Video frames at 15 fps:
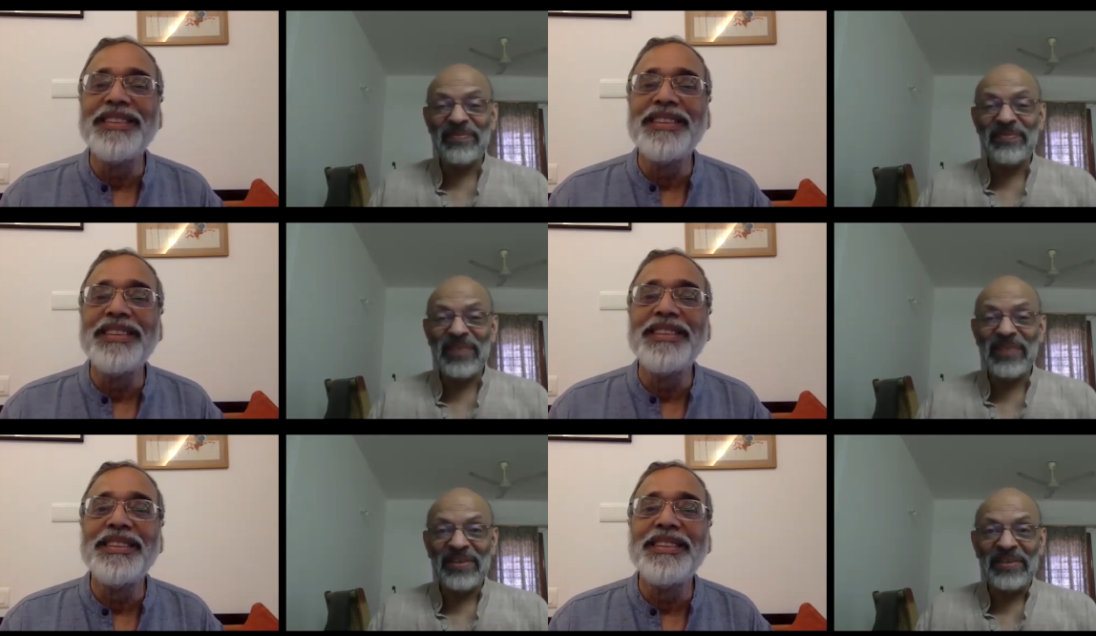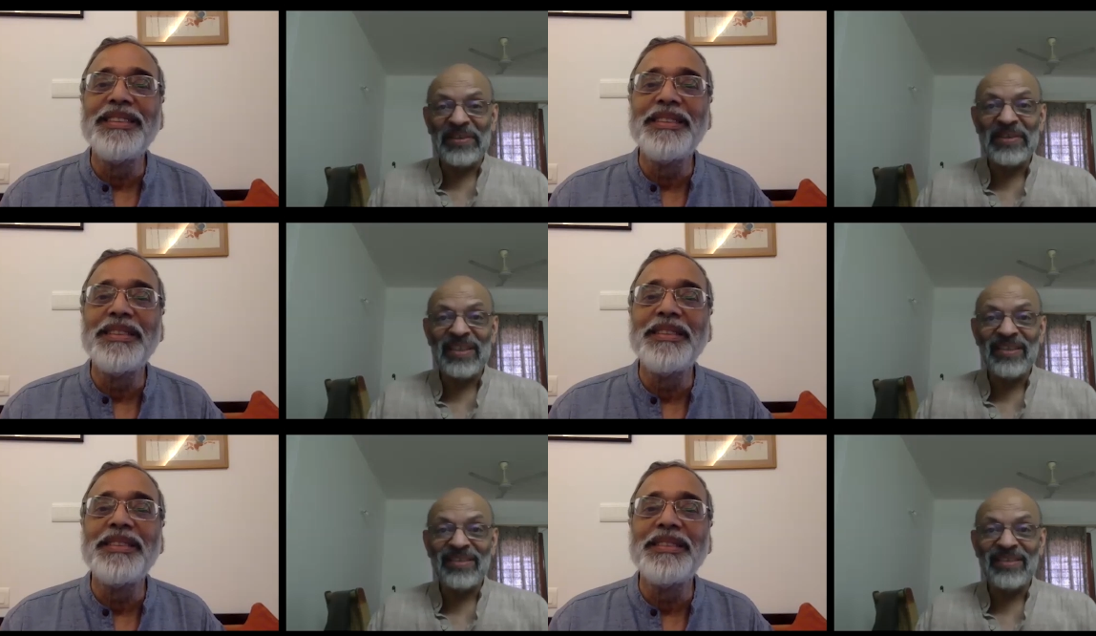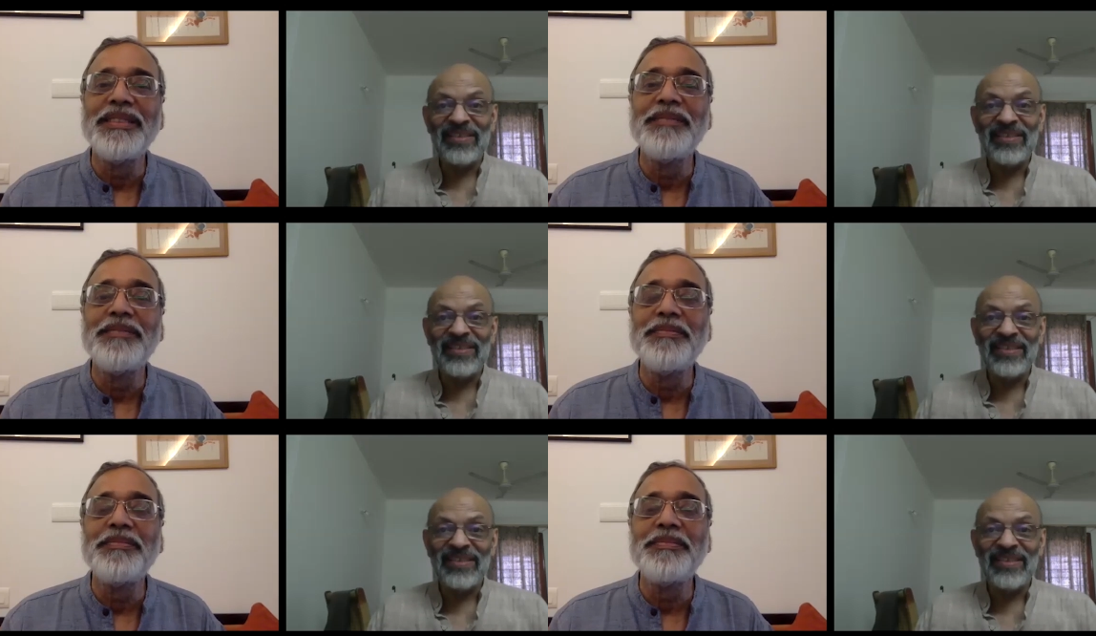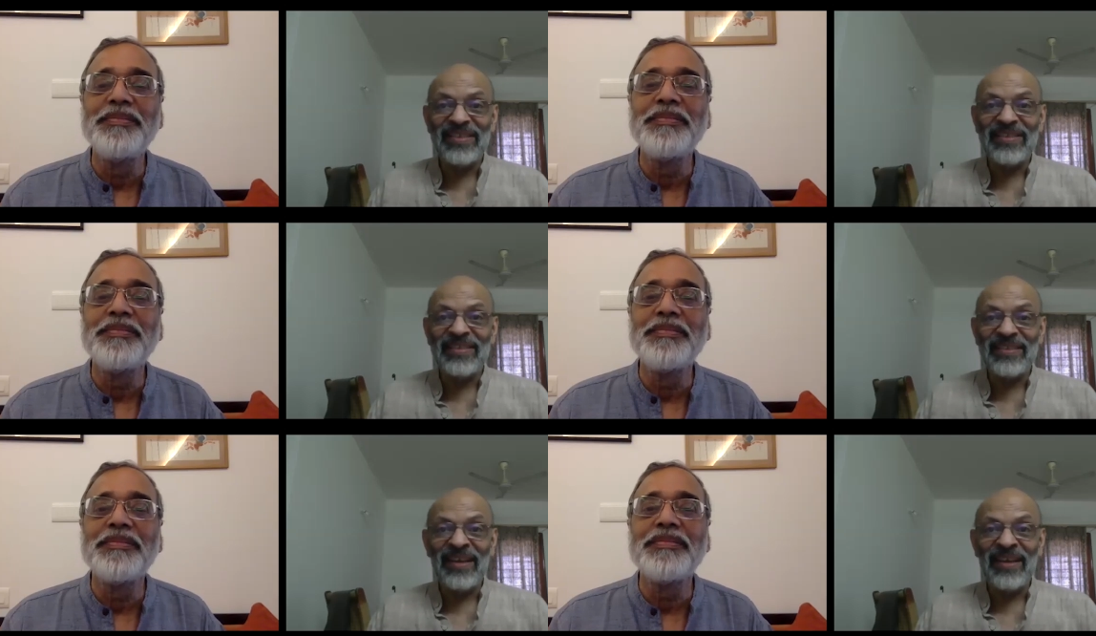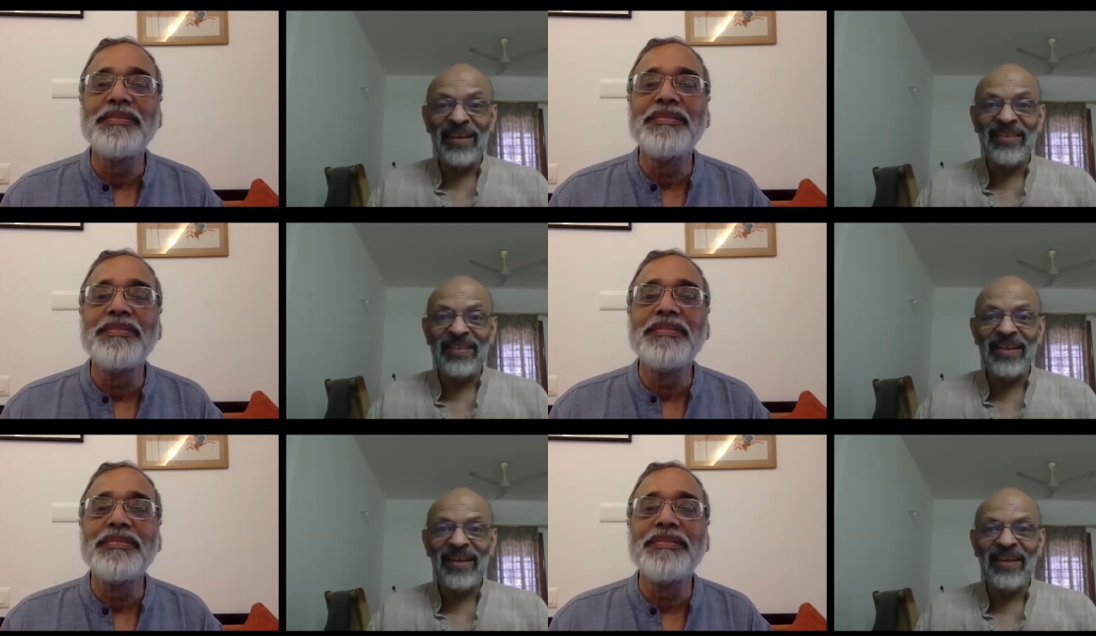Speaker 1: you know there
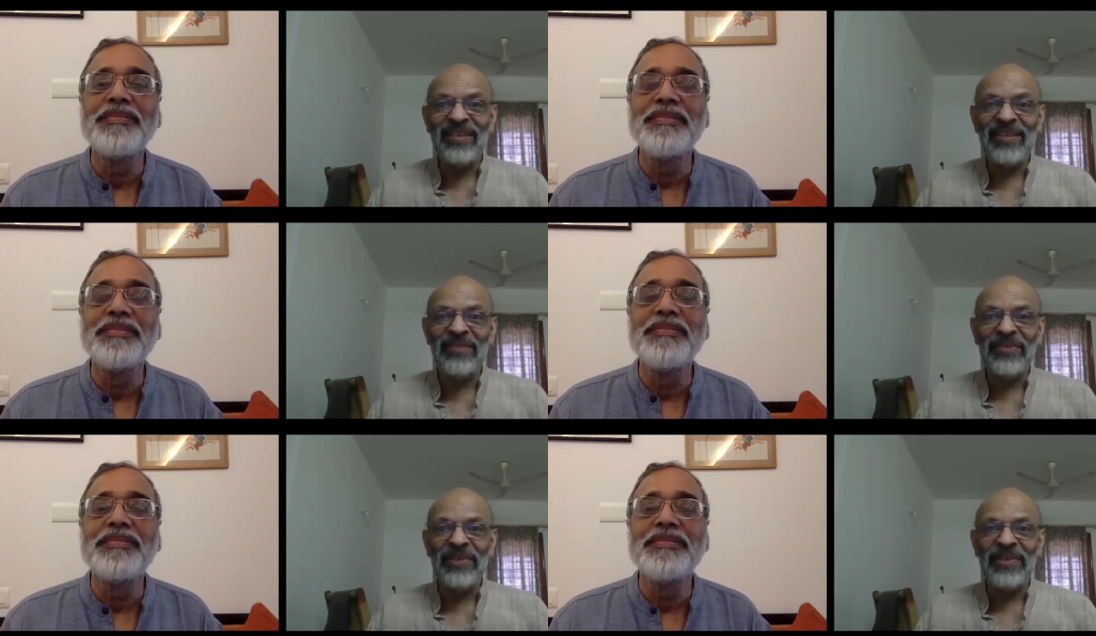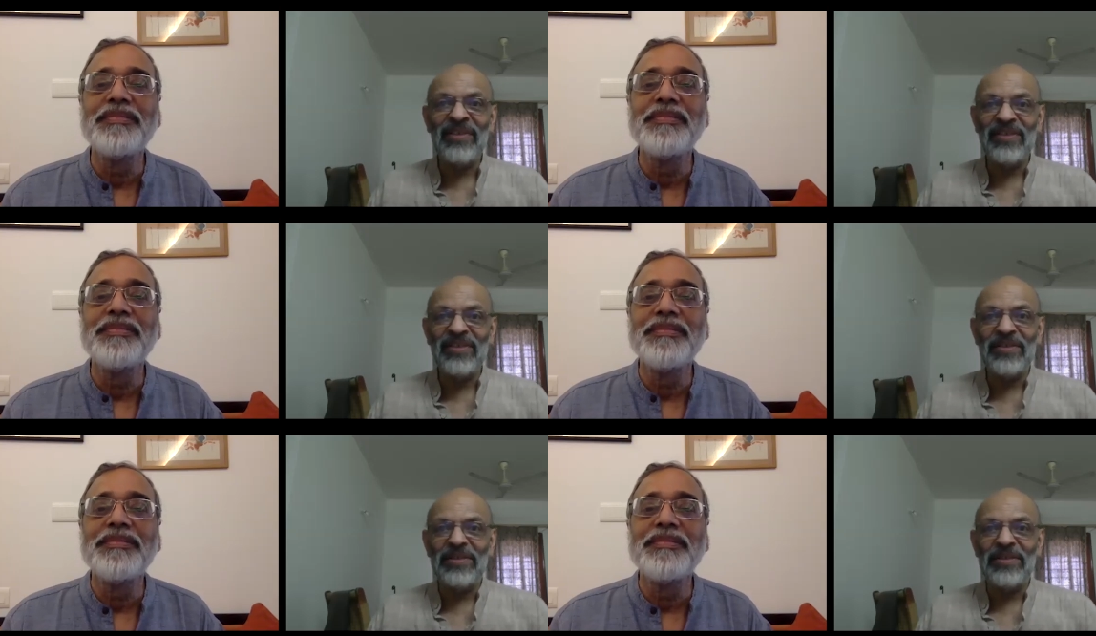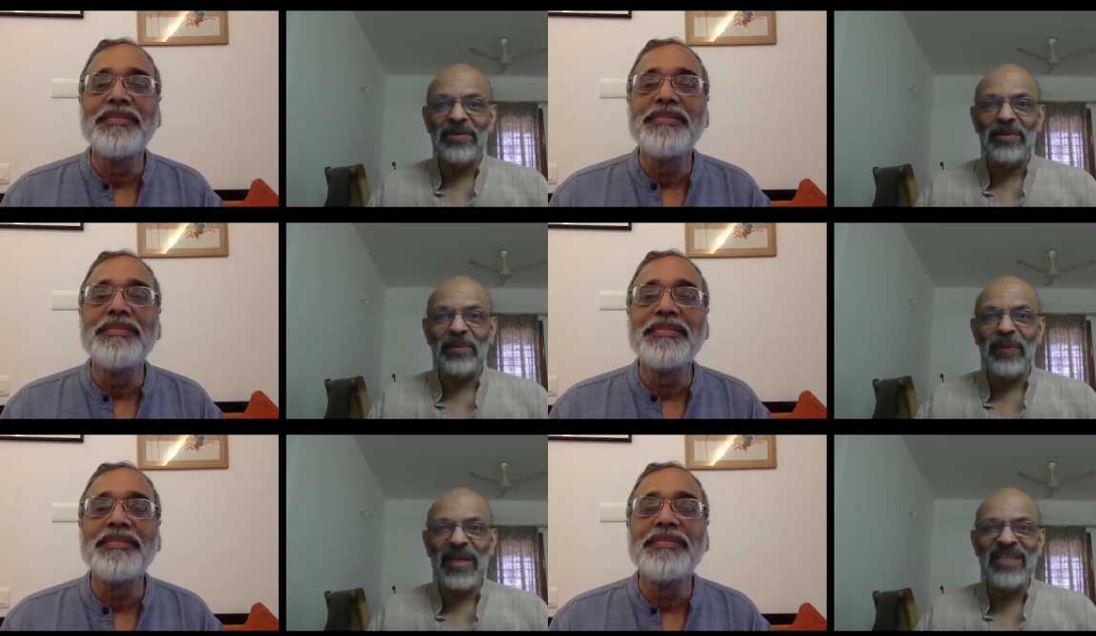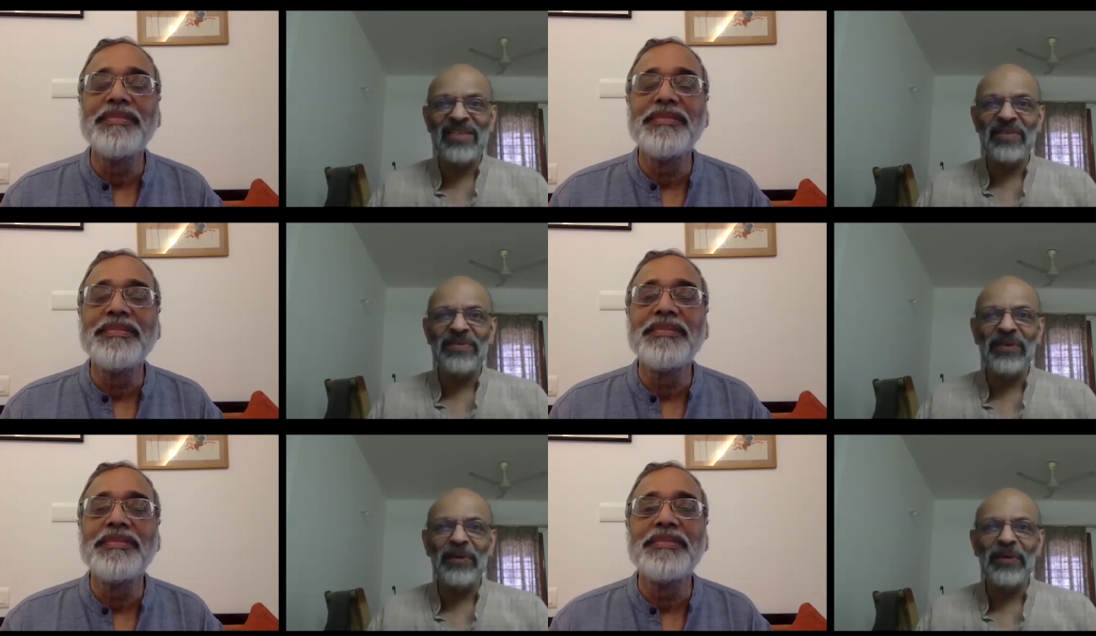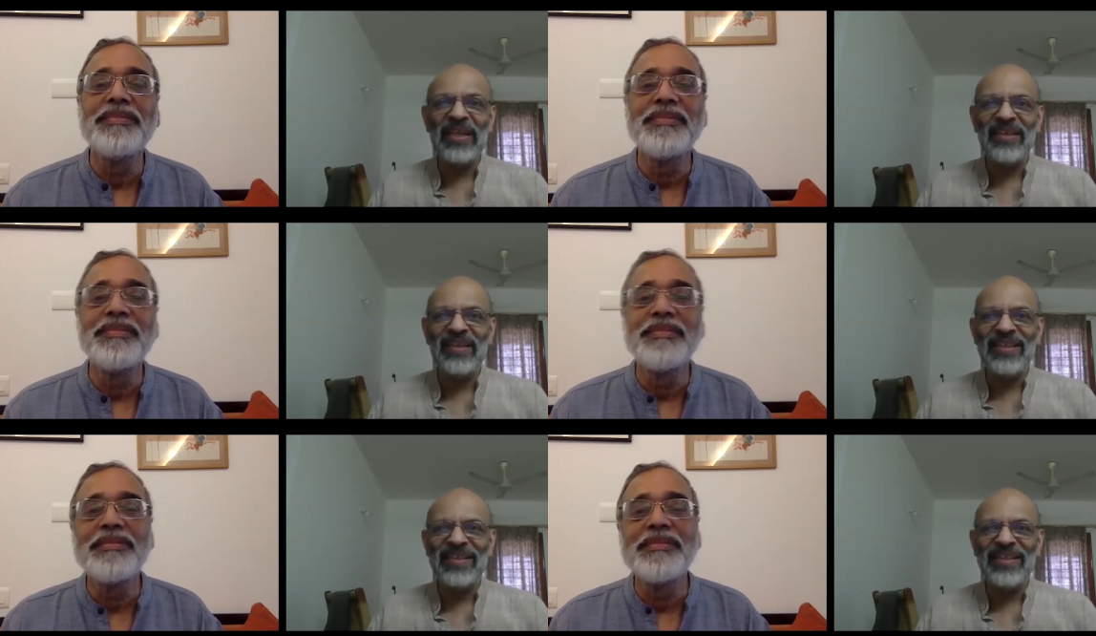are there are different ways of
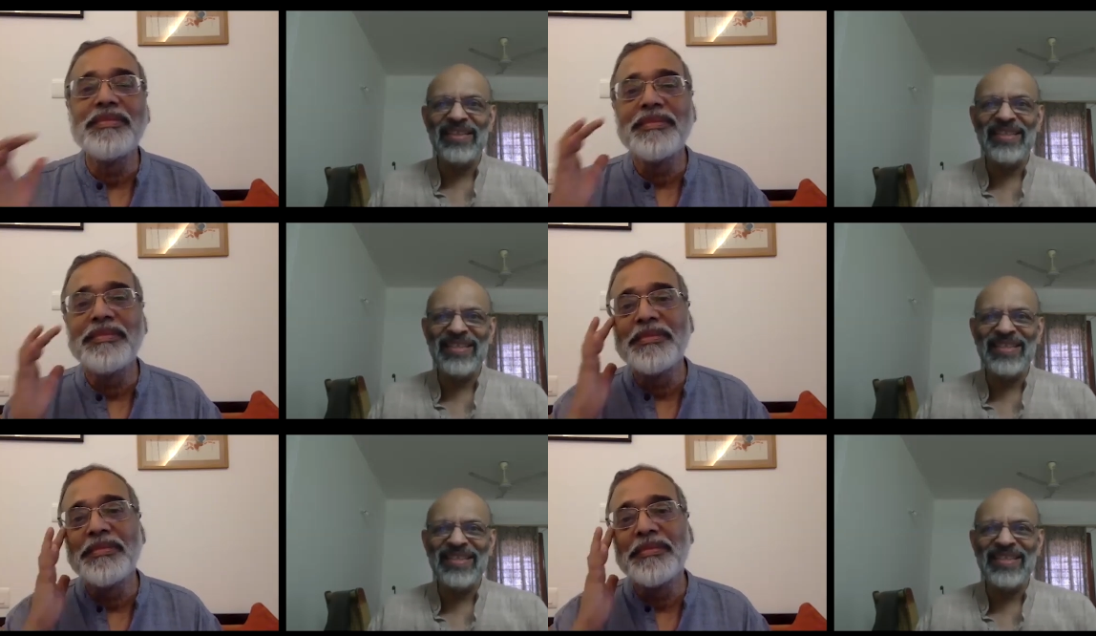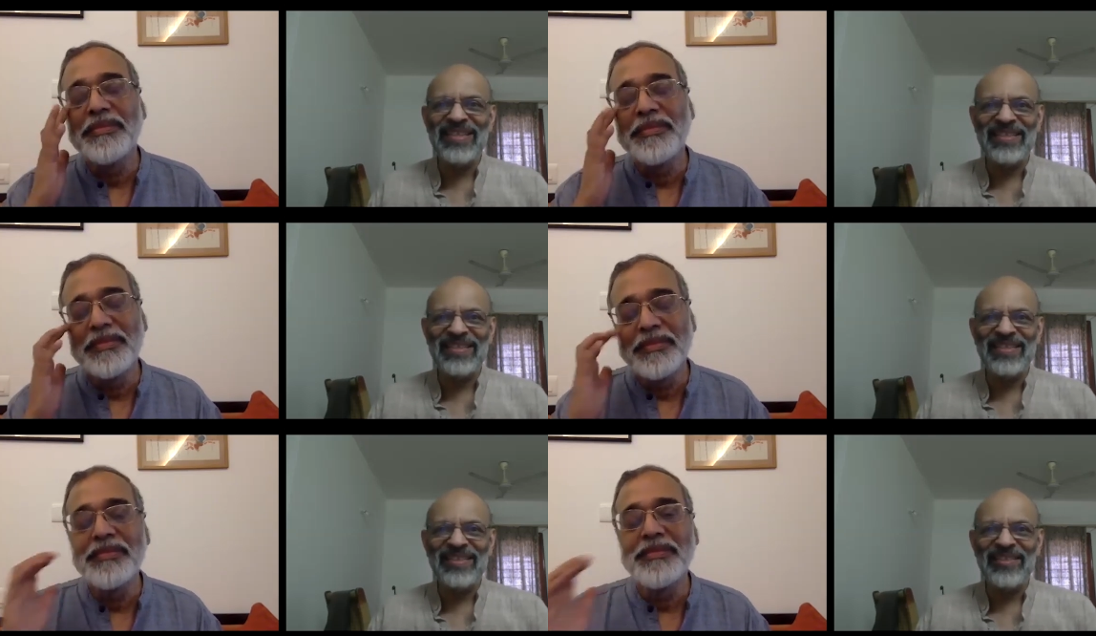looking at this.